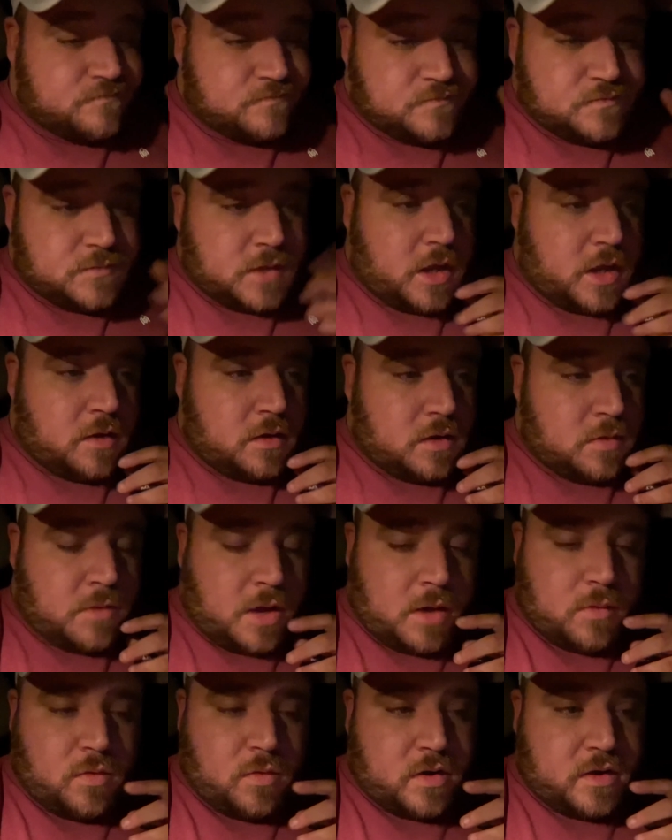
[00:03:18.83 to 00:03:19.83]
yeah, you might
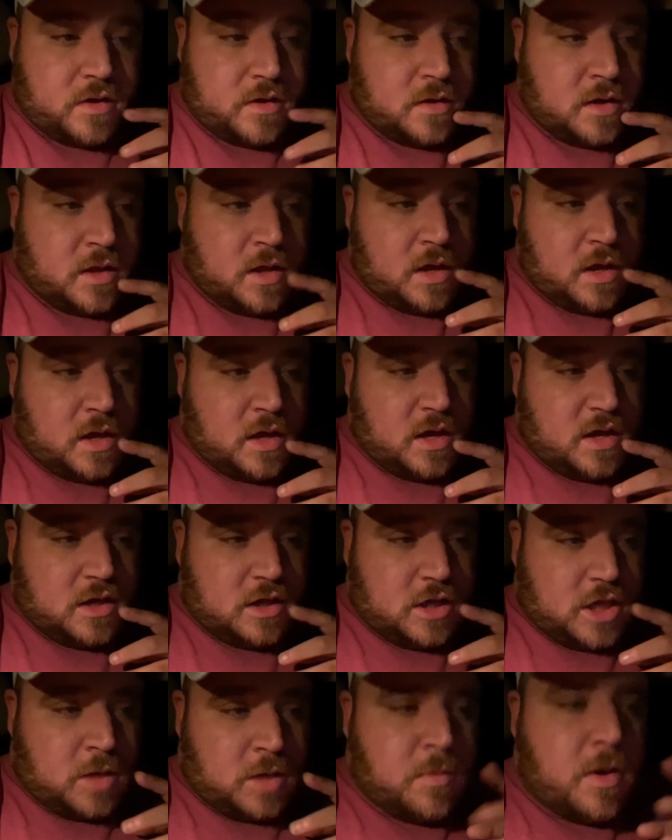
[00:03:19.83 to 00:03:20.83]
want
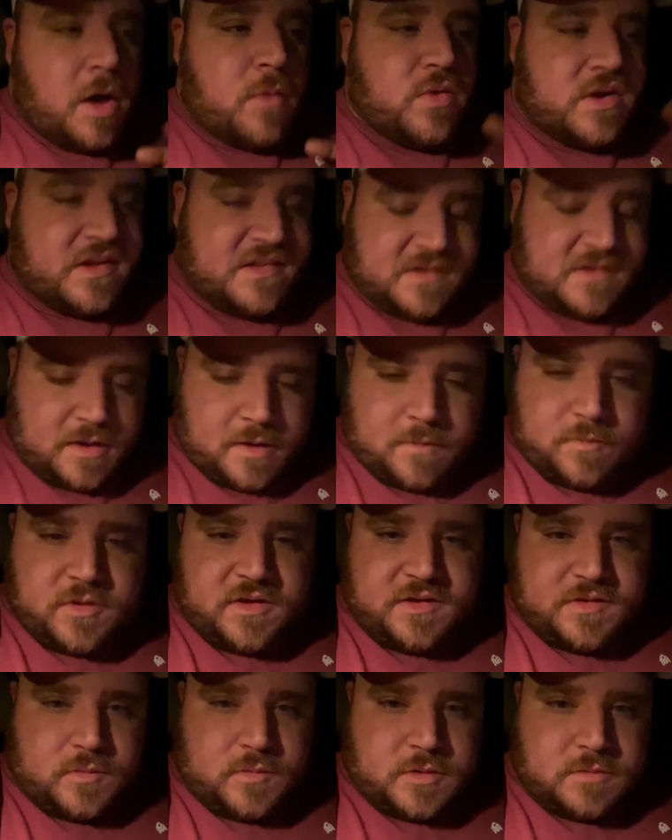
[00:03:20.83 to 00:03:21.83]
to skip this
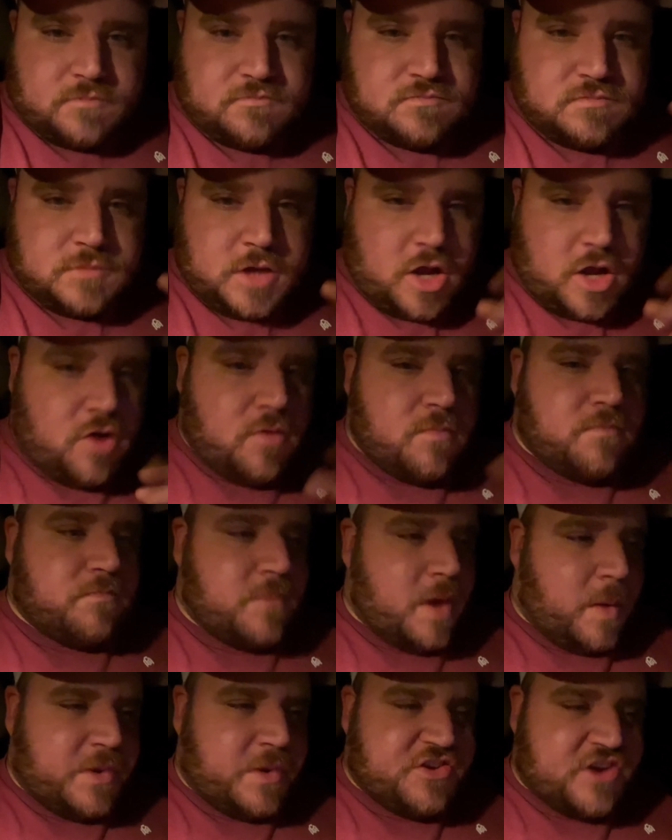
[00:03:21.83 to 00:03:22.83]
one.
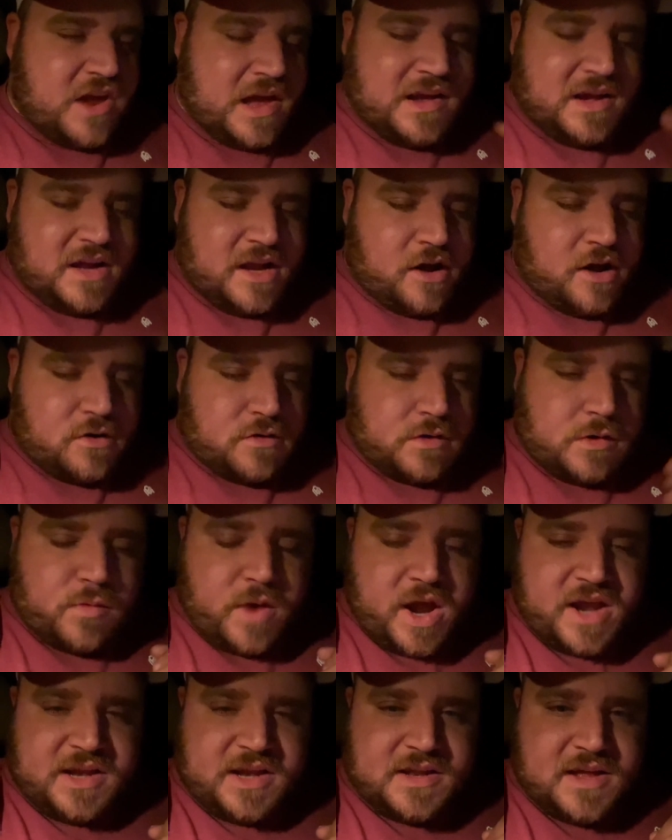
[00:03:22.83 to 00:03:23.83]
Maybe check it out on a
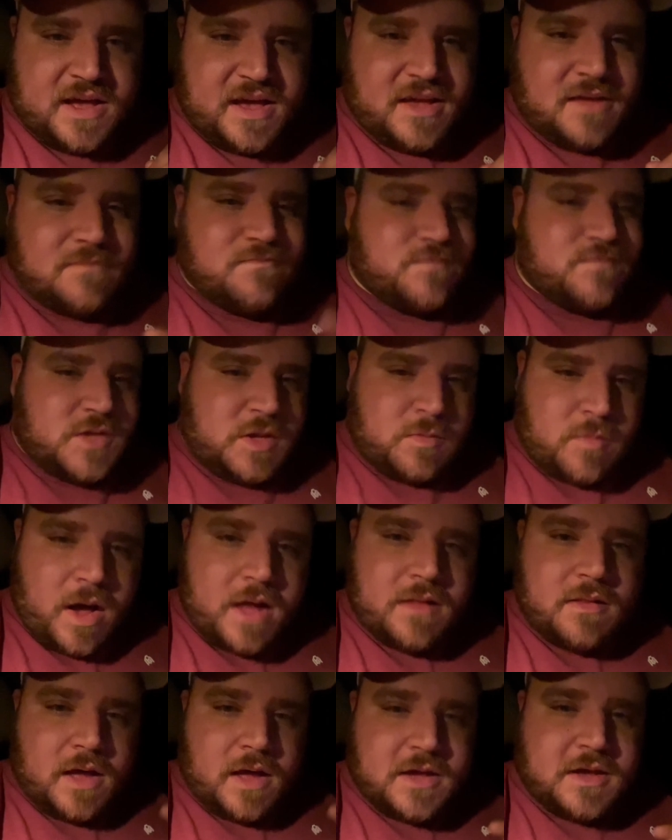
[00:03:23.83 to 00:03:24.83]
rainy day. You might
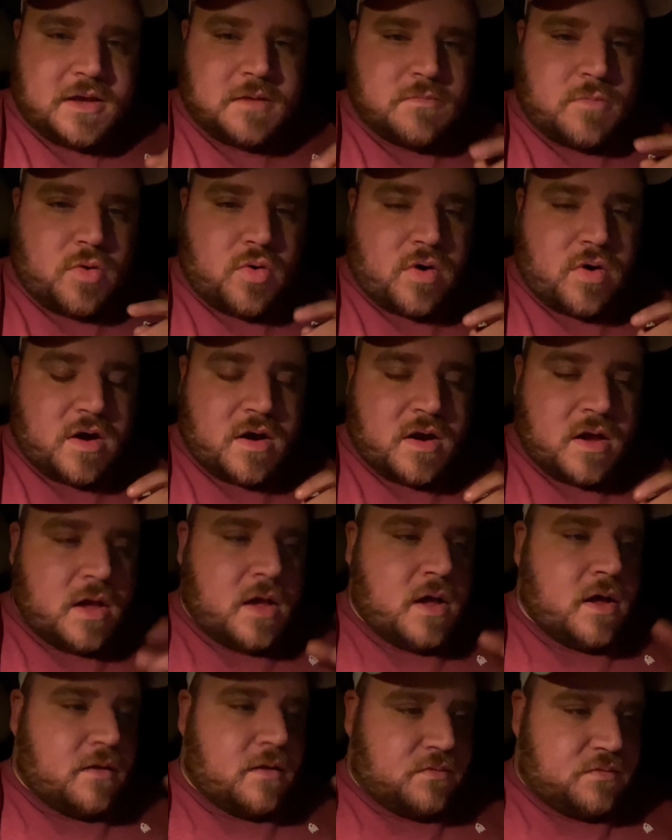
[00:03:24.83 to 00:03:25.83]
like it more
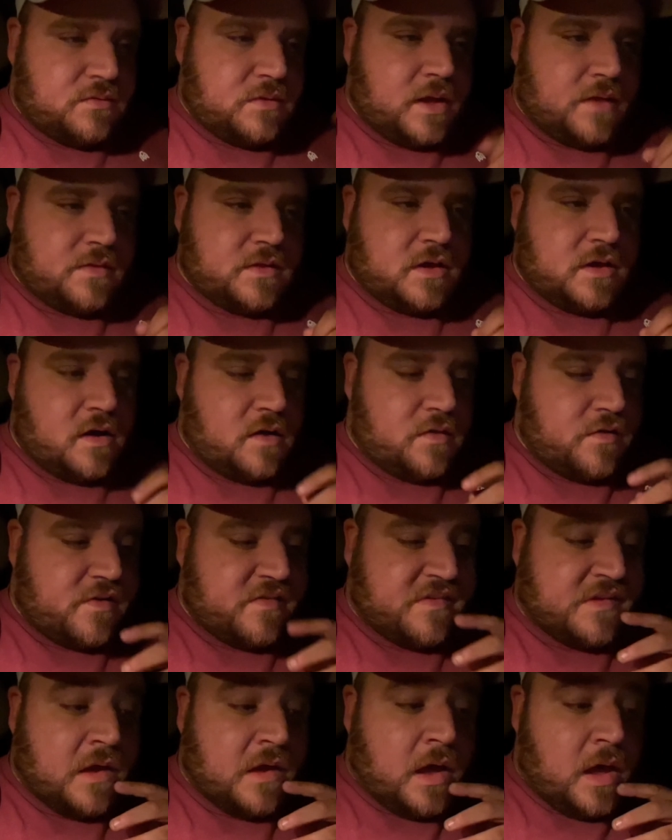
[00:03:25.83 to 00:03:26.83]
than the others.
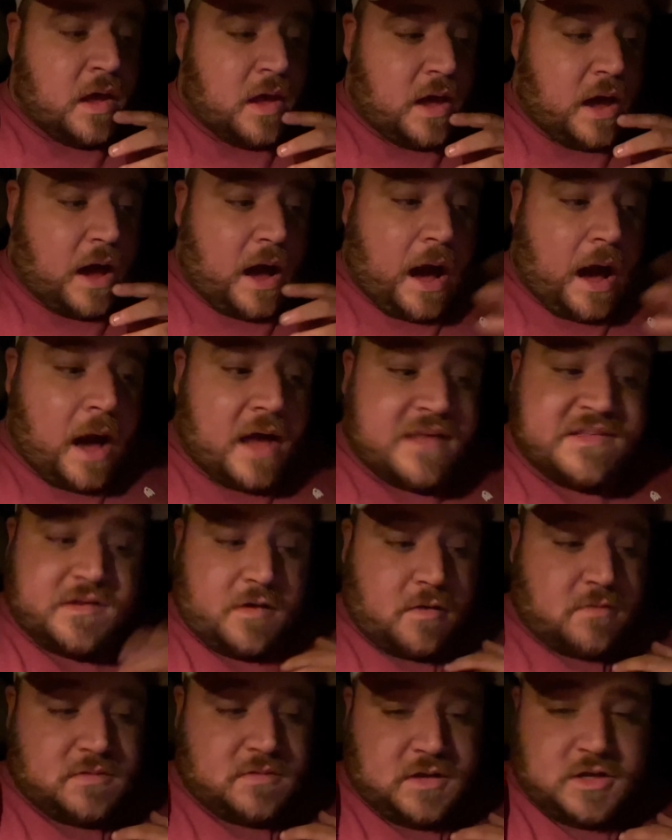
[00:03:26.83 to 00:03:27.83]
I
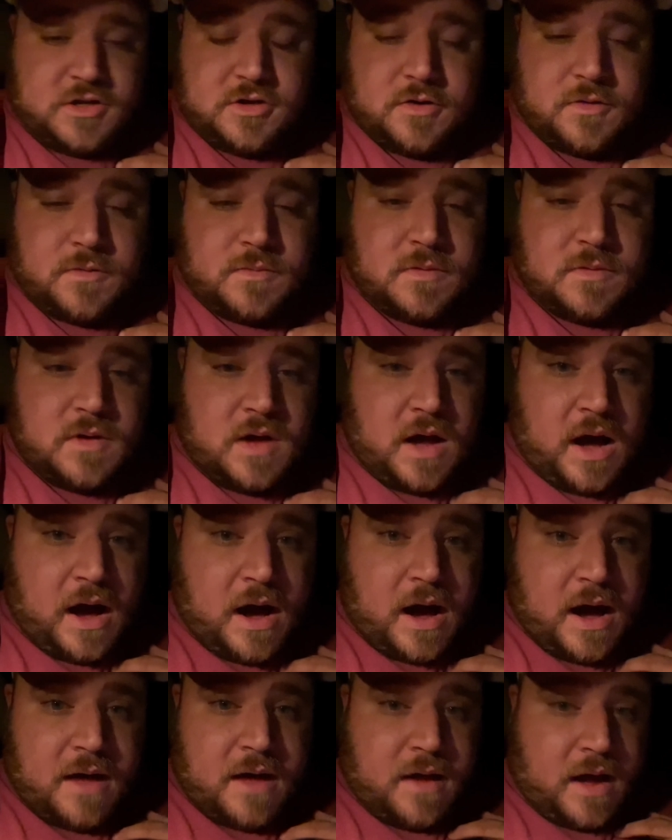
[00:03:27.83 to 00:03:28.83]
certainly do.
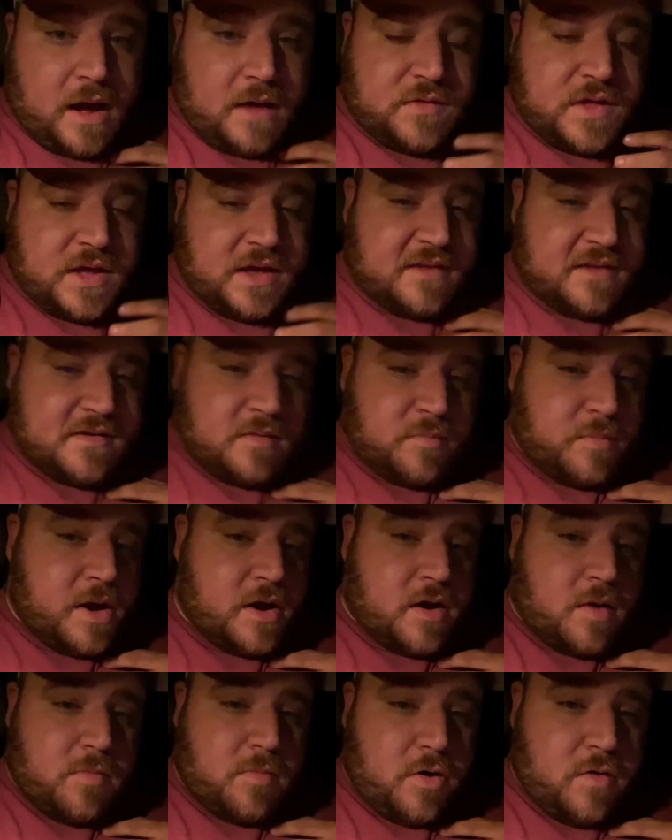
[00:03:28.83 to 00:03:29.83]
I think it's a
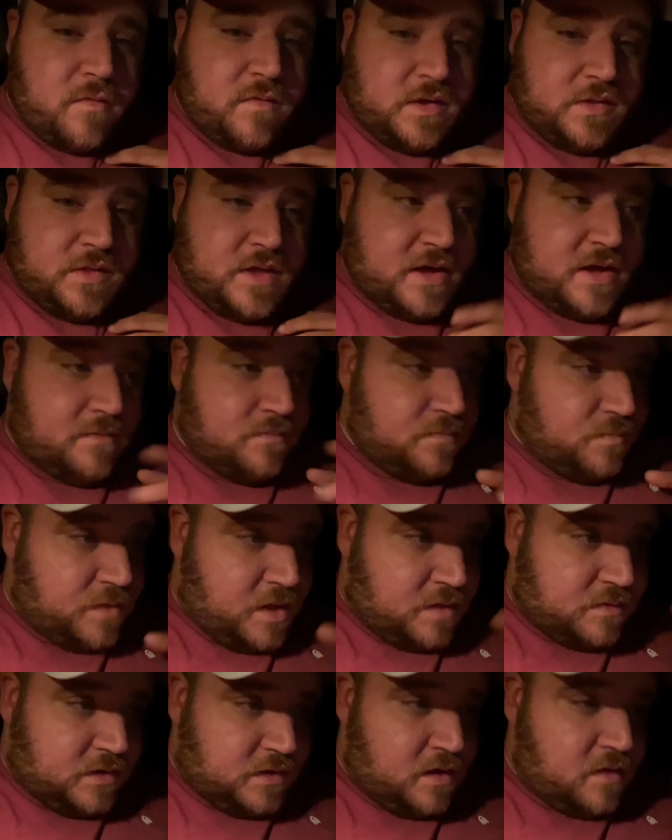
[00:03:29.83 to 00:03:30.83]
better movie than
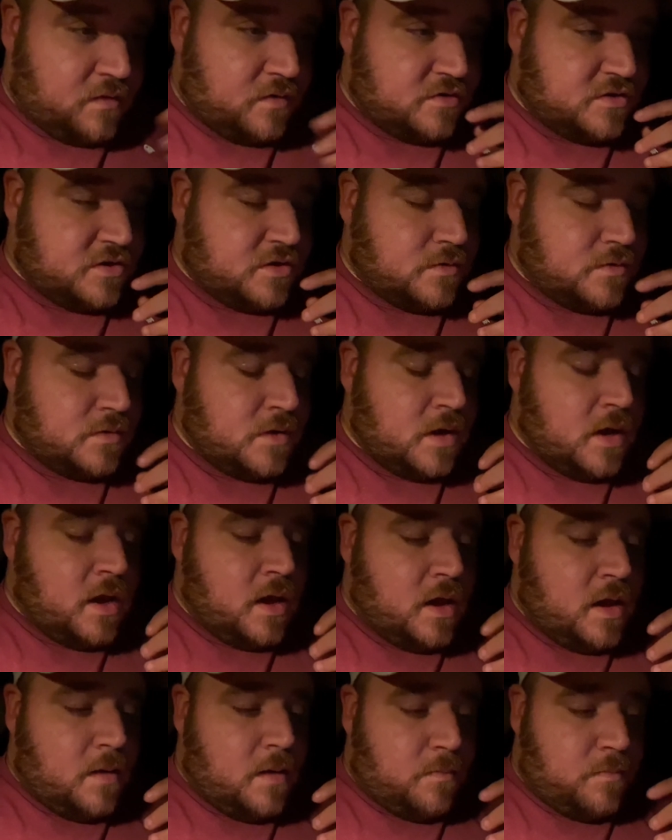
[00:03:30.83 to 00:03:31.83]
the other two,
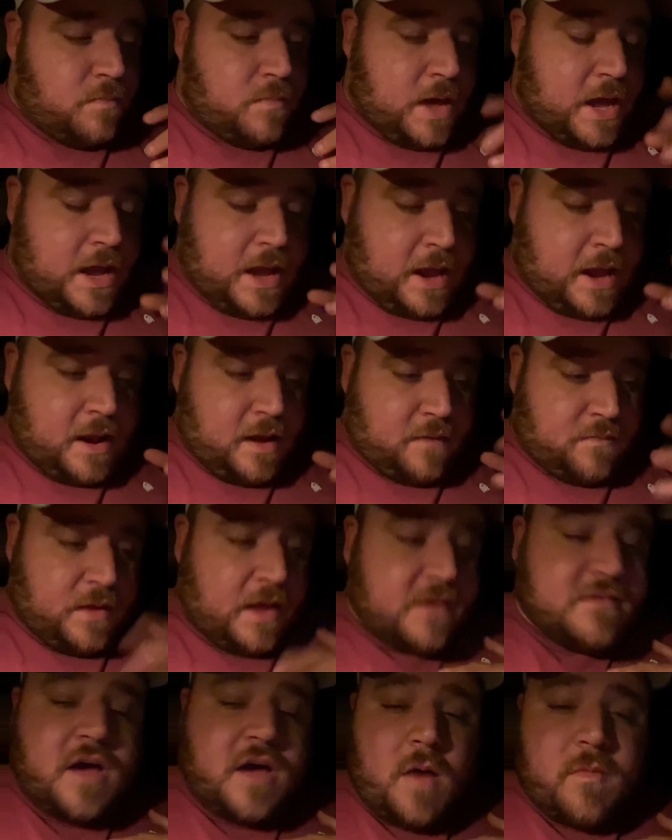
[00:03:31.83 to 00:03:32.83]
and
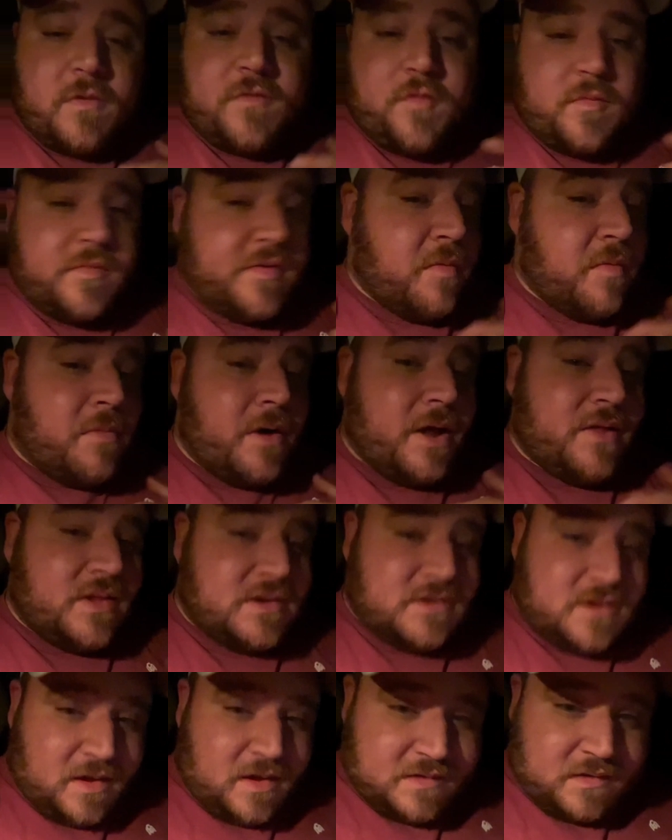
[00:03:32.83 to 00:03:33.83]
that's coming from somebody that
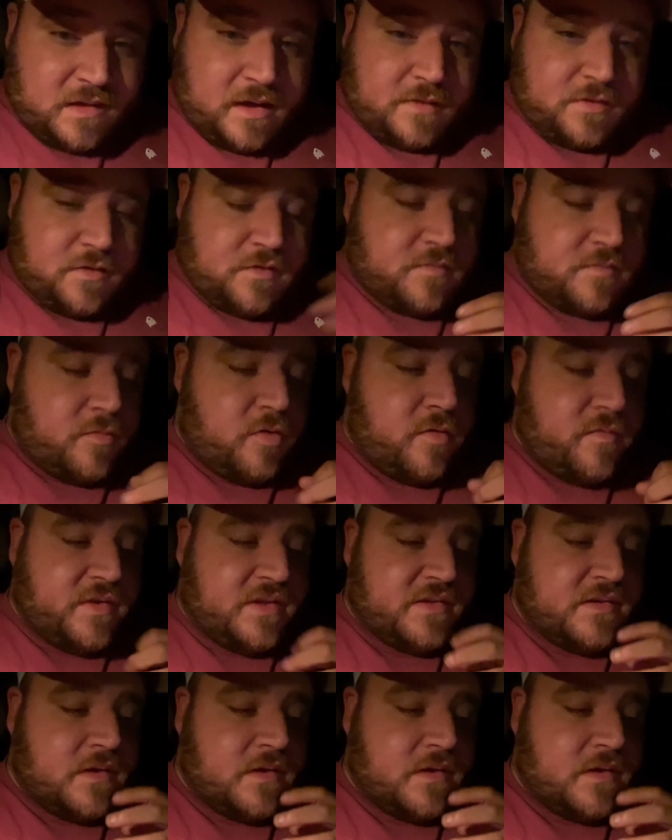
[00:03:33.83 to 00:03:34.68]
does like those movies.